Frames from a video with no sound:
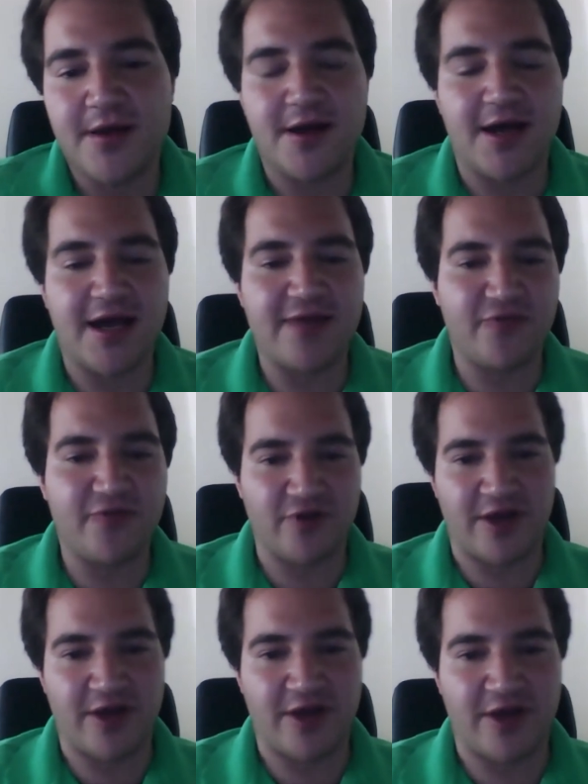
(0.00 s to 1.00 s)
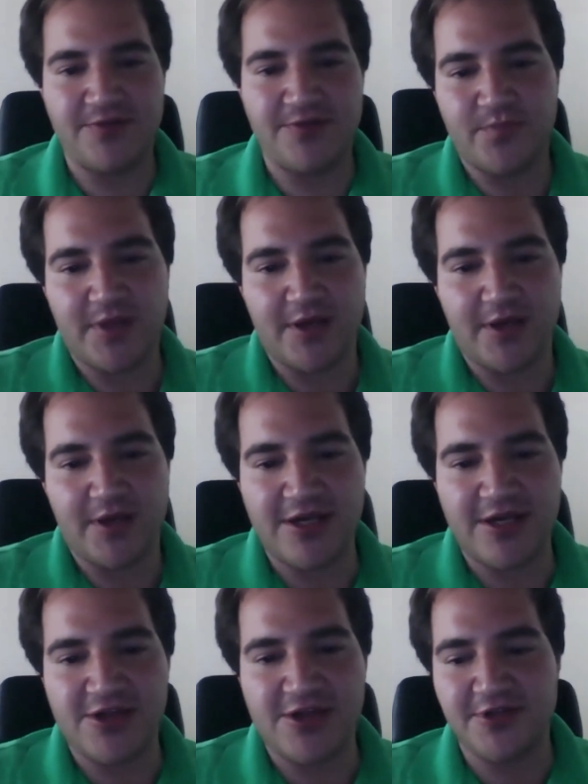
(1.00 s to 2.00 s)
I have a friend,
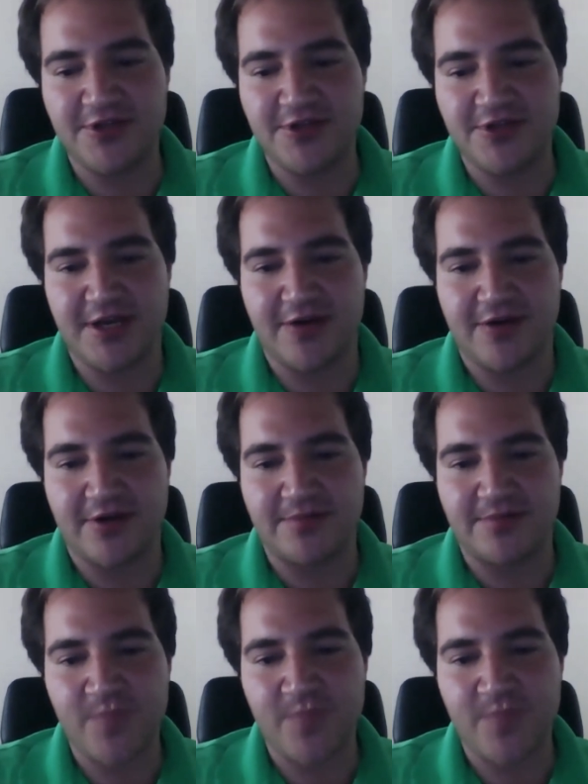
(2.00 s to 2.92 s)
he's a utilitarian,